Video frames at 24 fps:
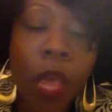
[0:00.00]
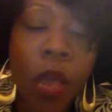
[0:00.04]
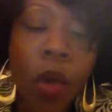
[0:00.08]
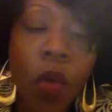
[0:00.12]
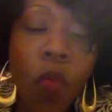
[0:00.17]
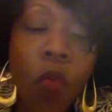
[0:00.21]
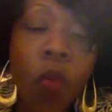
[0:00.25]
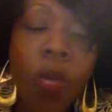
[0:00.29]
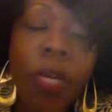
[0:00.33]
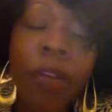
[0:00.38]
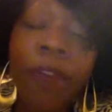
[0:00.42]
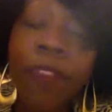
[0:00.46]

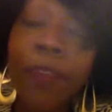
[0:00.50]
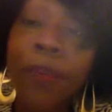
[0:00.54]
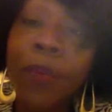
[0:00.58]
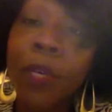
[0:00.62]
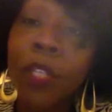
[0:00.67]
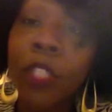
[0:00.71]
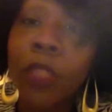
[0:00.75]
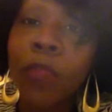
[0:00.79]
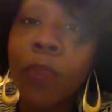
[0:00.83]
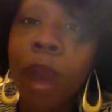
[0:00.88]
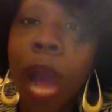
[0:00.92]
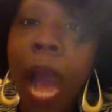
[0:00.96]
One of the
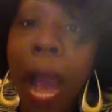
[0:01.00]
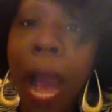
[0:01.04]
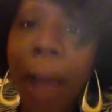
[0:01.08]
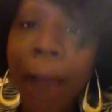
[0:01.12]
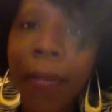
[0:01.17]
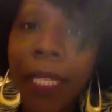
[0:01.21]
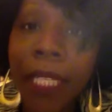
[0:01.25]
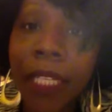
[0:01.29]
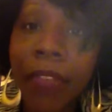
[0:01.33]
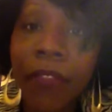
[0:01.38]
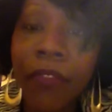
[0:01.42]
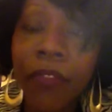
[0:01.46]
most
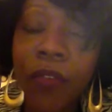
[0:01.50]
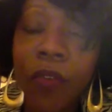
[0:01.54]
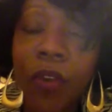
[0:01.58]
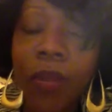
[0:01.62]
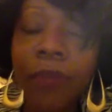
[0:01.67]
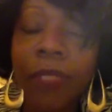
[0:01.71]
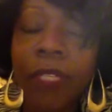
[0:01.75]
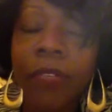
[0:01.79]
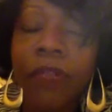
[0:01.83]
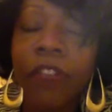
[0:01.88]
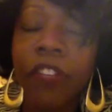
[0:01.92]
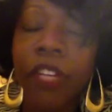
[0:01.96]
popular
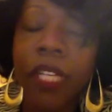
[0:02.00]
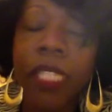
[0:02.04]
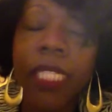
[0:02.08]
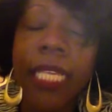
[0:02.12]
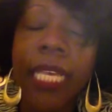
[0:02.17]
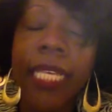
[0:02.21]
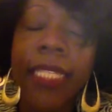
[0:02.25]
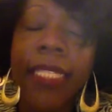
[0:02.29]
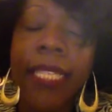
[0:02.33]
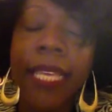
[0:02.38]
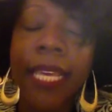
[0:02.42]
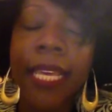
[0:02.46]
forms of drug
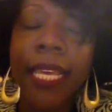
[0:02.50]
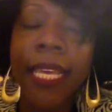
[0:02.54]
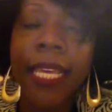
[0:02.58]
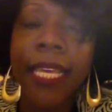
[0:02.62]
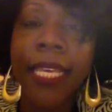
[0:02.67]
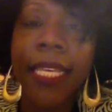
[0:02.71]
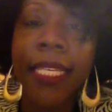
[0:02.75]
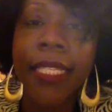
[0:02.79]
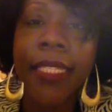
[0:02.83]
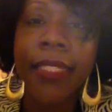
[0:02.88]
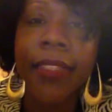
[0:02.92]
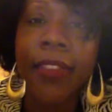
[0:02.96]
testing
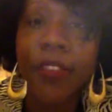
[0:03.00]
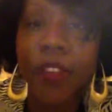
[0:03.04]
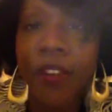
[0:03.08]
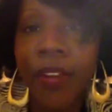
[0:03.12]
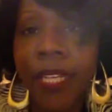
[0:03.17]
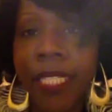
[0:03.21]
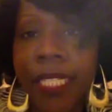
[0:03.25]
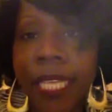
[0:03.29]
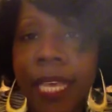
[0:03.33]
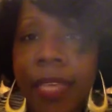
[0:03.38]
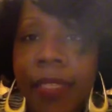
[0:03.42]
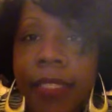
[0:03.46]
is
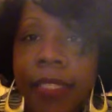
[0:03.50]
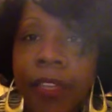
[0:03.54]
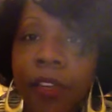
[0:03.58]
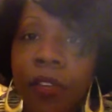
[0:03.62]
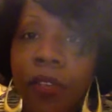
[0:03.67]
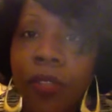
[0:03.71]
urine testing,